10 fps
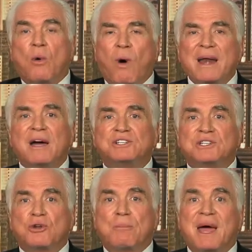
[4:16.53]
why not
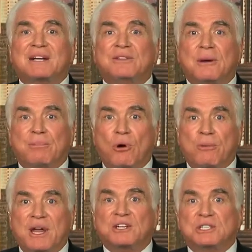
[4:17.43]
just go back to the
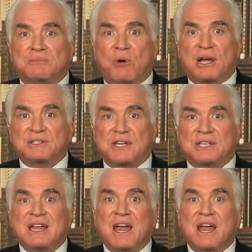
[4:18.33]
appropriations process?